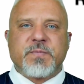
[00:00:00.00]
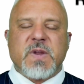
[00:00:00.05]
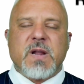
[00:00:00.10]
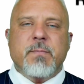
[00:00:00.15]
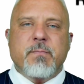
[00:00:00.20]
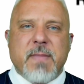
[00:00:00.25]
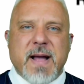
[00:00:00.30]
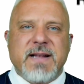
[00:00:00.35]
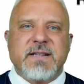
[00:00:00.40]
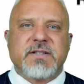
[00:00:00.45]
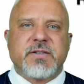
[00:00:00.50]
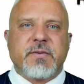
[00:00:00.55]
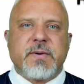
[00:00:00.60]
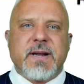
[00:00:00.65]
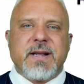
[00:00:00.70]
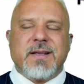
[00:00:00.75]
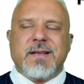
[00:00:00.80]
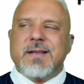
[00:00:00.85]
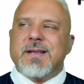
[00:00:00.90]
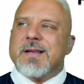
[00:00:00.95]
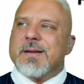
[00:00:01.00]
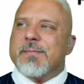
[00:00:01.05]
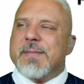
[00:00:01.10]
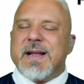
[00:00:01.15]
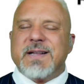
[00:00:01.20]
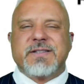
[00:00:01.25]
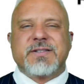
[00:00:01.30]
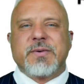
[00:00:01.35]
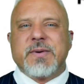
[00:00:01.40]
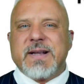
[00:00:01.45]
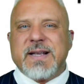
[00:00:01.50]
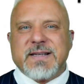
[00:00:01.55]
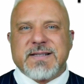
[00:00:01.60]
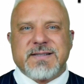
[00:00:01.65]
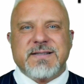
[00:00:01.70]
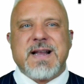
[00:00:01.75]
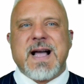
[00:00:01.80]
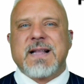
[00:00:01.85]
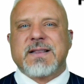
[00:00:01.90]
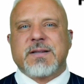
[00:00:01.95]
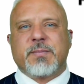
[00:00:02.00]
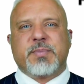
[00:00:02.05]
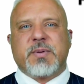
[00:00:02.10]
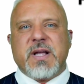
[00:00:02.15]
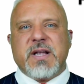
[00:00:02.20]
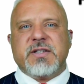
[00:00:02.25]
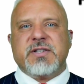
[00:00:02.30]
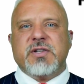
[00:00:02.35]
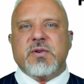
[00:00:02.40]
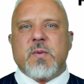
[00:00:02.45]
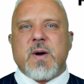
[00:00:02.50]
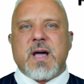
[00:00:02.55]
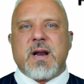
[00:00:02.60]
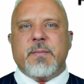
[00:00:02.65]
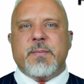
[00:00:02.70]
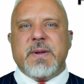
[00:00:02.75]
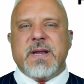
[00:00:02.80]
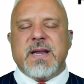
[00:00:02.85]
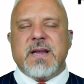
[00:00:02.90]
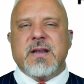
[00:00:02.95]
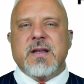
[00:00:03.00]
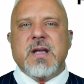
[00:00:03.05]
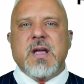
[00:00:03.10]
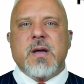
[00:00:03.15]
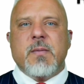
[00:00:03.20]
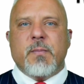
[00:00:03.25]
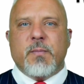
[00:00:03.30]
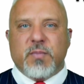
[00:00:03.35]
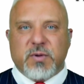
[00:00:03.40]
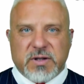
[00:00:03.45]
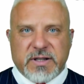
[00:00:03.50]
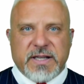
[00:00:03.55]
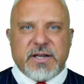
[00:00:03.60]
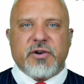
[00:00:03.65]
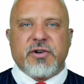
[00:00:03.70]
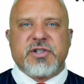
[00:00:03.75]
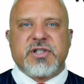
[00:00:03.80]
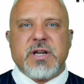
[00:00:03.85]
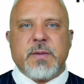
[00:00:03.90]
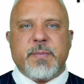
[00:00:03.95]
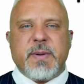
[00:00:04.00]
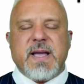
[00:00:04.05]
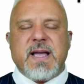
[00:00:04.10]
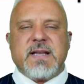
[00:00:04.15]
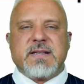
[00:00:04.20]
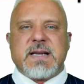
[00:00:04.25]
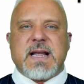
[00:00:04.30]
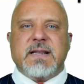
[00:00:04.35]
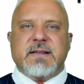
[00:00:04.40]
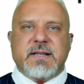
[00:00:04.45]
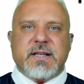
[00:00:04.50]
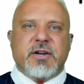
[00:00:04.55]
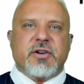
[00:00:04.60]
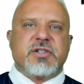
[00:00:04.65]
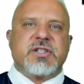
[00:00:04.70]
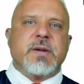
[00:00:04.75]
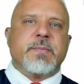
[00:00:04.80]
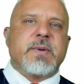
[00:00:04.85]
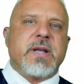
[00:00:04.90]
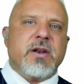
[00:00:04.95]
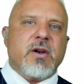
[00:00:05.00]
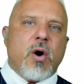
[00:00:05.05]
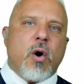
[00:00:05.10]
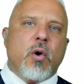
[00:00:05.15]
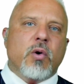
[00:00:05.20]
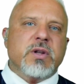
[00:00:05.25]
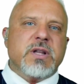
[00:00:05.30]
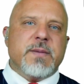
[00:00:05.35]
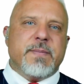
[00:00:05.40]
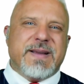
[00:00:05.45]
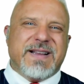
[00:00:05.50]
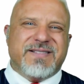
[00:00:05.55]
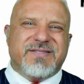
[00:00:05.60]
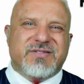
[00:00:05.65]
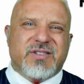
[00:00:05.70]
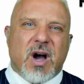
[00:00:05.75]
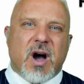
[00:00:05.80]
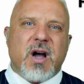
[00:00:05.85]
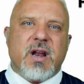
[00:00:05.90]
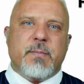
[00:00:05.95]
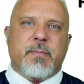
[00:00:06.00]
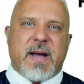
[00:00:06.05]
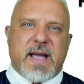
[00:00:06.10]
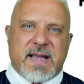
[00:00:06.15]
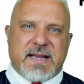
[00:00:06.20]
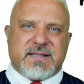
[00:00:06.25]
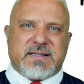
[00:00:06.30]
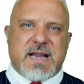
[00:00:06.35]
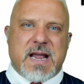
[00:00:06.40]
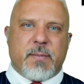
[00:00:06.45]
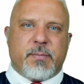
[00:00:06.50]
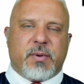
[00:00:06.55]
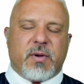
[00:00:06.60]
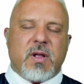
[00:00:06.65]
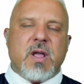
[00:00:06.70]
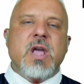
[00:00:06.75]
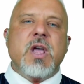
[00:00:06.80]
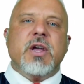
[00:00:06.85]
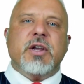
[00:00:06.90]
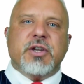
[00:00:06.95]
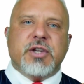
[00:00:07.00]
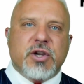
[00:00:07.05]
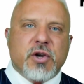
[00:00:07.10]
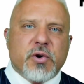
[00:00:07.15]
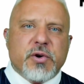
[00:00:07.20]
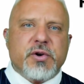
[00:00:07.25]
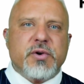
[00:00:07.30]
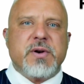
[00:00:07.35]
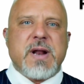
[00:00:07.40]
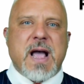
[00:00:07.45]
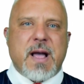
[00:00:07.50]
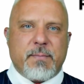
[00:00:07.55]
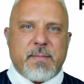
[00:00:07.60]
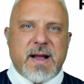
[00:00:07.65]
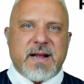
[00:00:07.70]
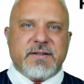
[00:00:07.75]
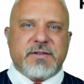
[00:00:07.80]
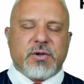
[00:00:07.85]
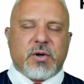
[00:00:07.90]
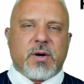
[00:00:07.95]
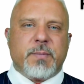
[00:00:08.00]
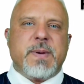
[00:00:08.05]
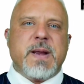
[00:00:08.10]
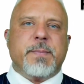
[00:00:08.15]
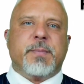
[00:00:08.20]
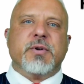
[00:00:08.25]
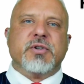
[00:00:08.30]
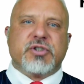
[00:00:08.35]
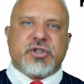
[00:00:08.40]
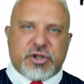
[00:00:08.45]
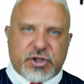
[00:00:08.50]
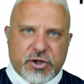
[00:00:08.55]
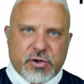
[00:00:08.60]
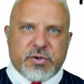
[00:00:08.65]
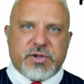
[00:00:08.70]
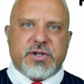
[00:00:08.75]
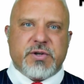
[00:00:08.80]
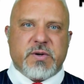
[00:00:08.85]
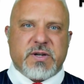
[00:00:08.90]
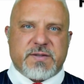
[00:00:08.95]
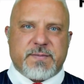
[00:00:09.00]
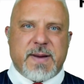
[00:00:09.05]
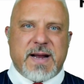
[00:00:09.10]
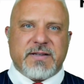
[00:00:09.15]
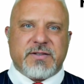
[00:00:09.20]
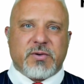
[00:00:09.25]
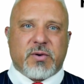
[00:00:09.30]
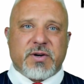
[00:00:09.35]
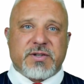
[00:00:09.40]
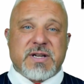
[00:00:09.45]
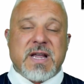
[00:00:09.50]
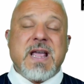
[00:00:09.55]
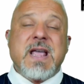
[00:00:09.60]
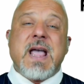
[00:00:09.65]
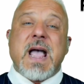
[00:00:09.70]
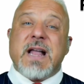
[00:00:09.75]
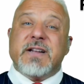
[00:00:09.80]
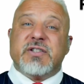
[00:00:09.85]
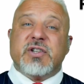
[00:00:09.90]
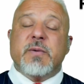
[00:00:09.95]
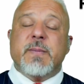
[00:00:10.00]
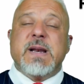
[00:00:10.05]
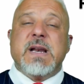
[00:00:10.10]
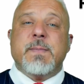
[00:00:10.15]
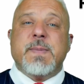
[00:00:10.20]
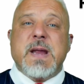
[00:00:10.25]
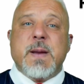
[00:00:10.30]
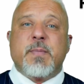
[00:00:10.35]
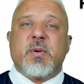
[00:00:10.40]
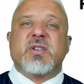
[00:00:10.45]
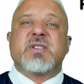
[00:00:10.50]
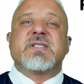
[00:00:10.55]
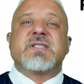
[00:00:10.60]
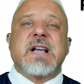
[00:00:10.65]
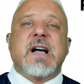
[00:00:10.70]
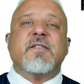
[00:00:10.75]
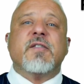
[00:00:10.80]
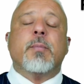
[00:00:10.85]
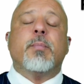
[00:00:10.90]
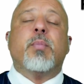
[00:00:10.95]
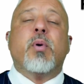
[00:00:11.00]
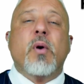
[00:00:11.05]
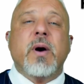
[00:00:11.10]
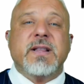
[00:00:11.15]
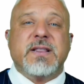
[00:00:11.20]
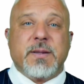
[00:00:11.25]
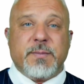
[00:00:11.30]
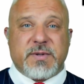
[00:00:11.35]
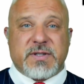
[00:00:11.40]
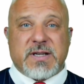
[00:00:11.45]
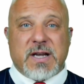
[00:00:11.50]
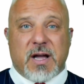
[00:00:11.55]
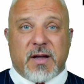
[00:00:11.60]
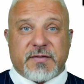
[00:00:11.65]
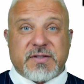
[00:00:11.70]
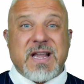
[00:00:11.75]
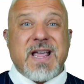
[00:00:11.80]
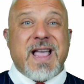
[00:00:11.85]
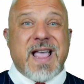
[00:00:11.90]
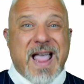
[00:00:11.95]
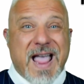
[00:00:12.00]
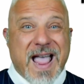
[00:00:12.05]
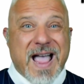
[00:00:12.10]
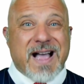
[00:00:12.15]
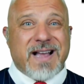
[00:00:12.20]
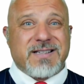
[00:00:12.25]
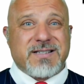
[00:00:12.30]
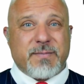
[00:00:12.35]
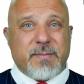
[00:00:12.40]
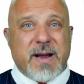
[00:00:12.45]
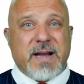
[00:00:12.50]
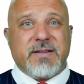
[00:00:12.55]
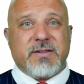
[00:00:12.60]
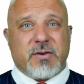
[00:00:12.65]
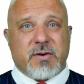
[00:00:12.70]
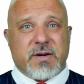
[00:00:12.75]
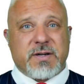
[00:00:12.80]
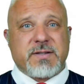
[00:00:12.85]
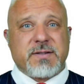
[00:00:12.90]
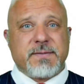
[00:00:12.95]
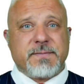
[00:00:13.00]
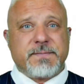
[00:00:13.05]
Mentoring is not the place you want to be. Leadership is, and leadership can only be done by example. You do not mentor, people choose you as mentors, and too many people self-appoint themselves as mentors.